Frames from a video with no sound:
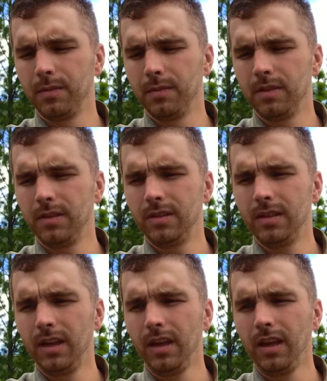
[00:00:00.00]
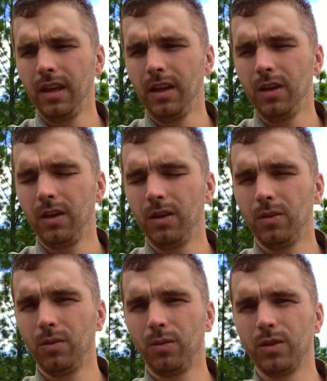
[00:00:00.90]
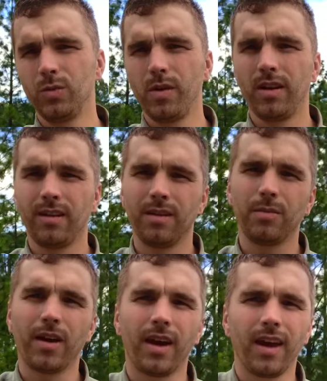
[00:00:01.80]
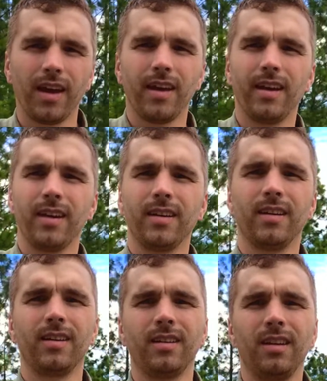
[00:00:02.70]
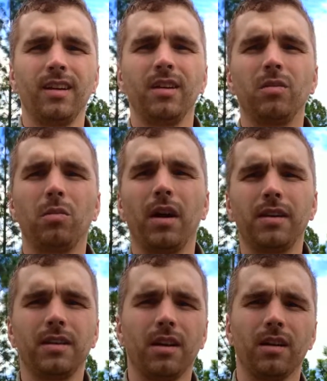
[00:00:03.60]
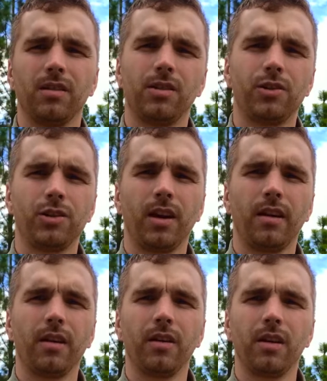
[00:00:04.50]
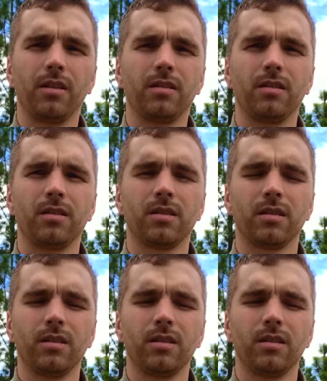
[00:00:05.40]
Today, what's been on my mind and heart to share is